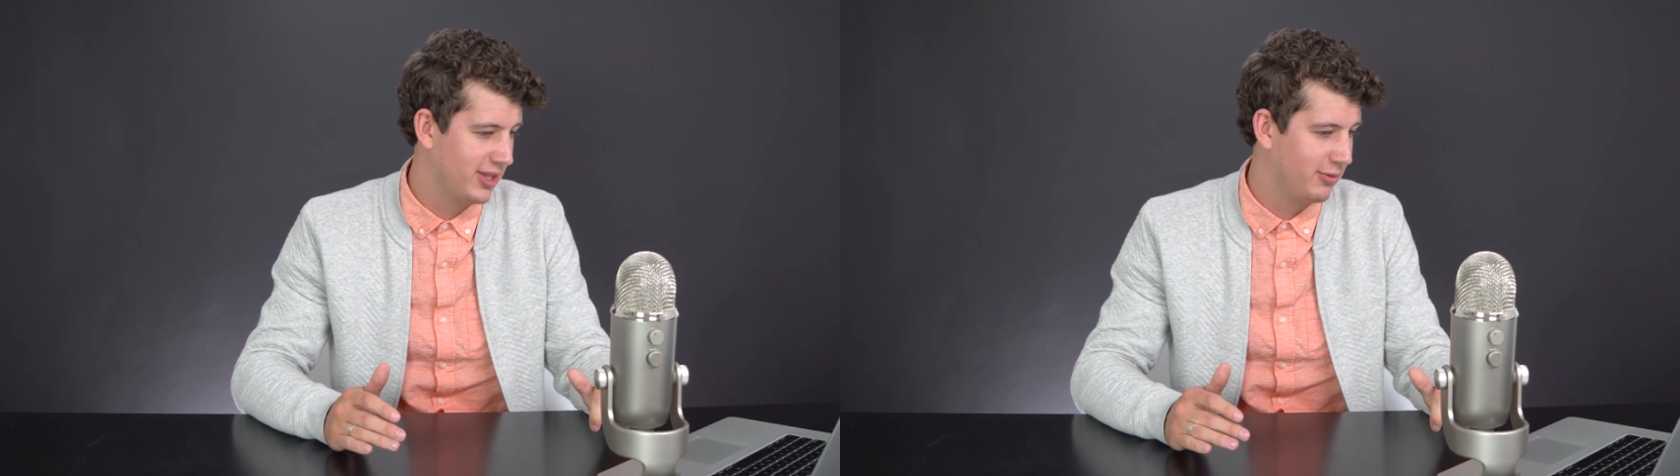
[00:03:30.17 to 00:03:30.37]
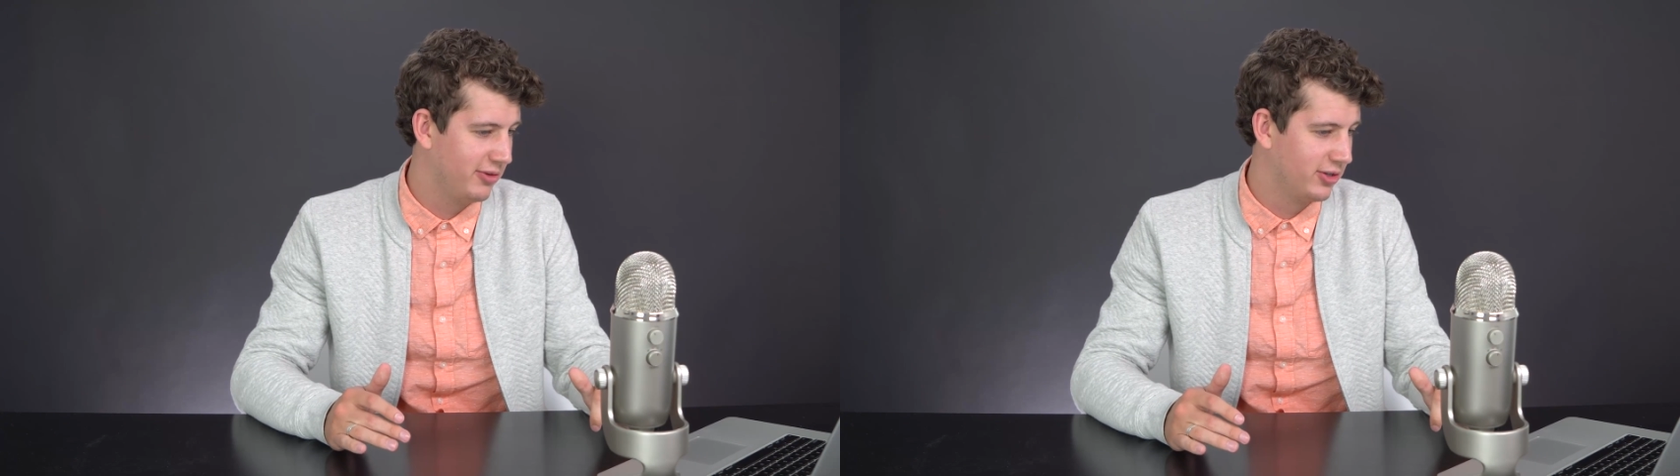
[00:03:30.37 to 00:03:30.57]

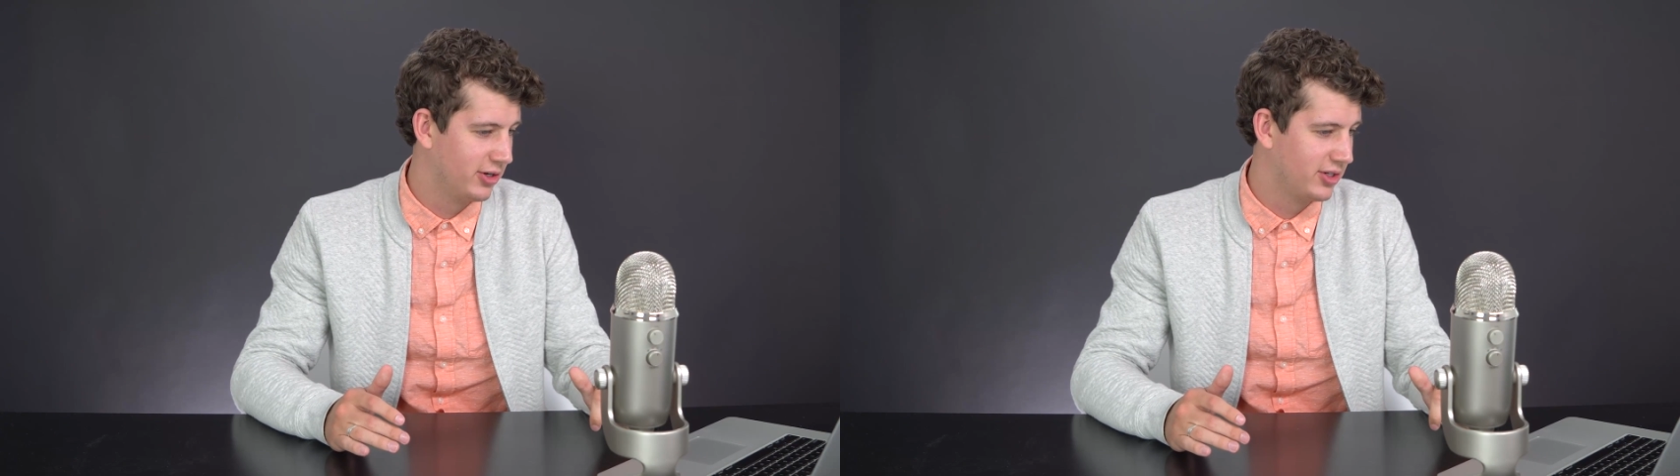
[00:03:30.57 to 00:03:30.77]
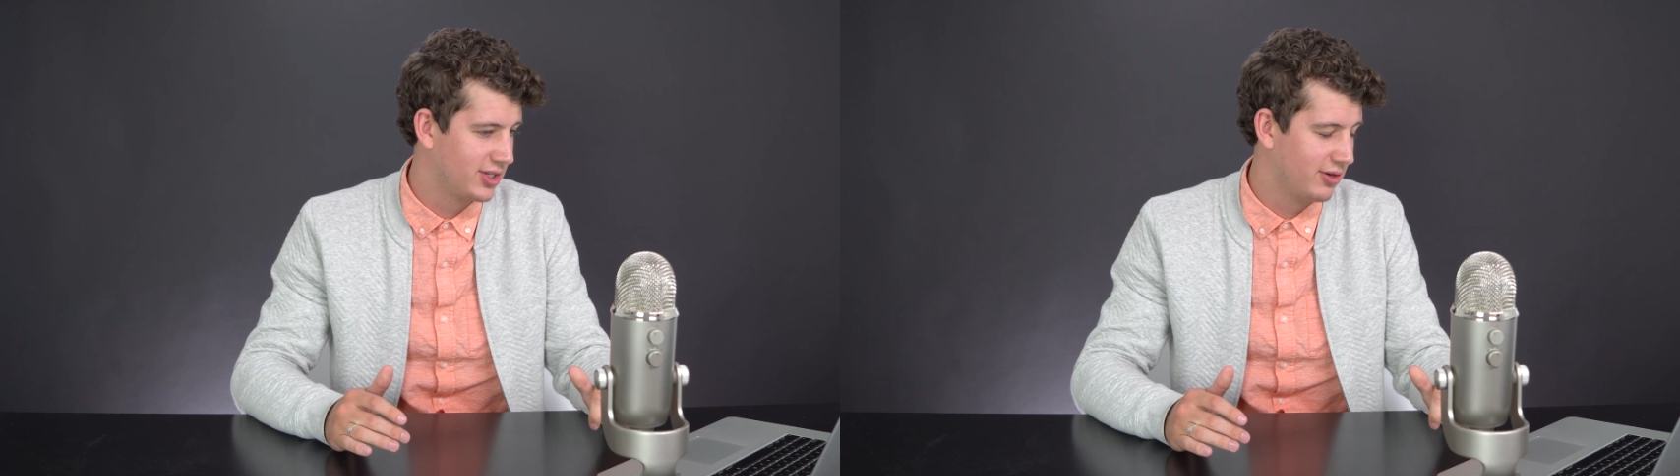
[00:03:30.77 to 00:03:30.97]
that we've
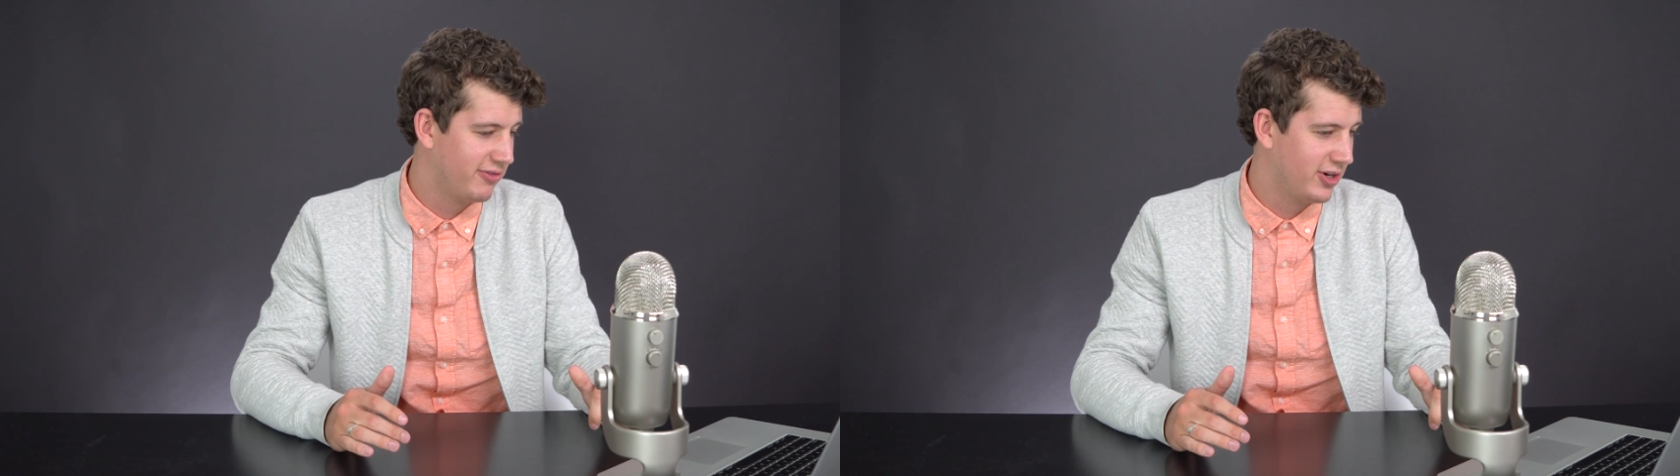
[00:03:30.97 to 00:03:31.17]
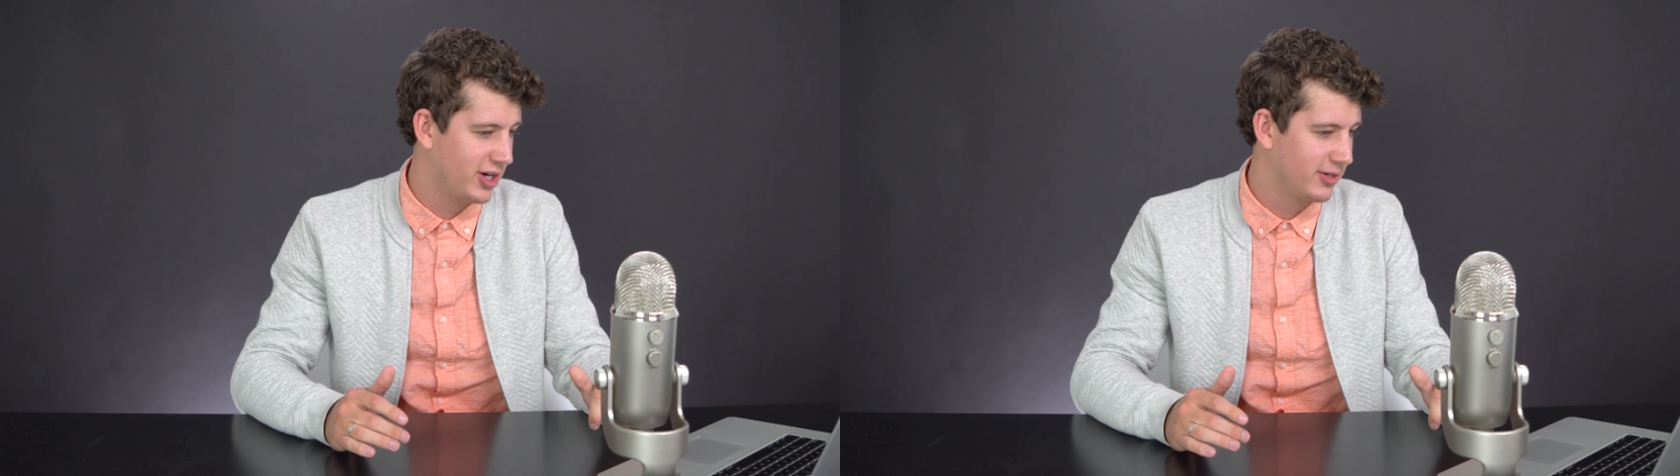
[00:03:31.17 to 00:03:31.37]
learned so
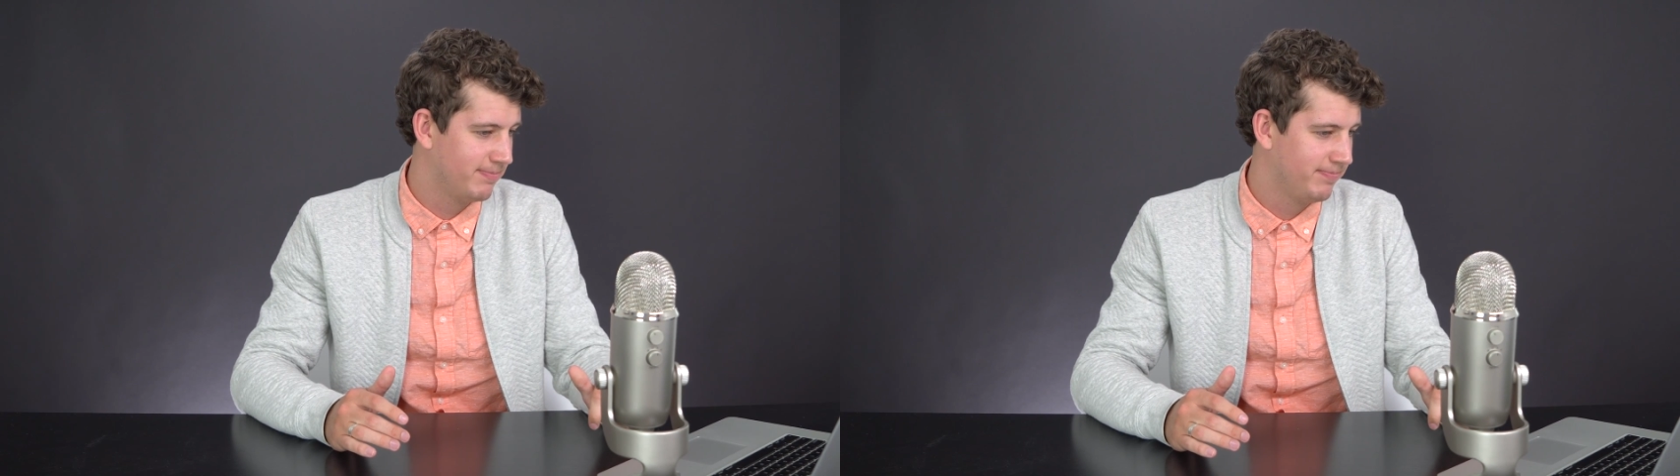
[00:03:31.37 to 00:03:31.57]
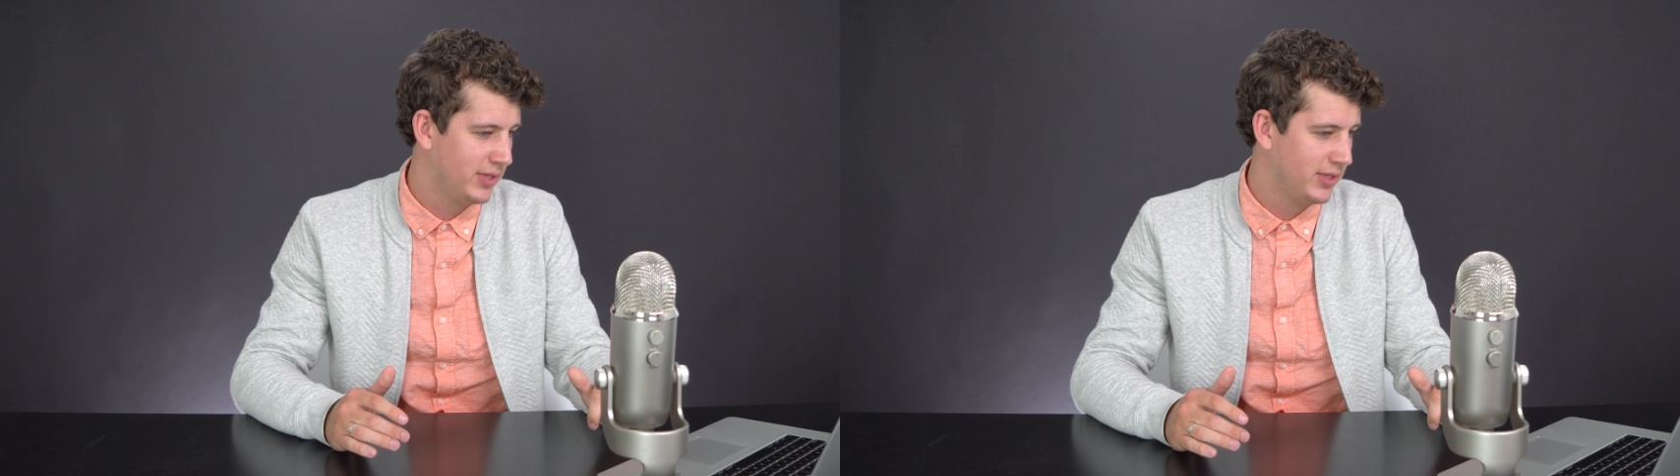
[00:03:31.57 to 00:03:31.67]
far.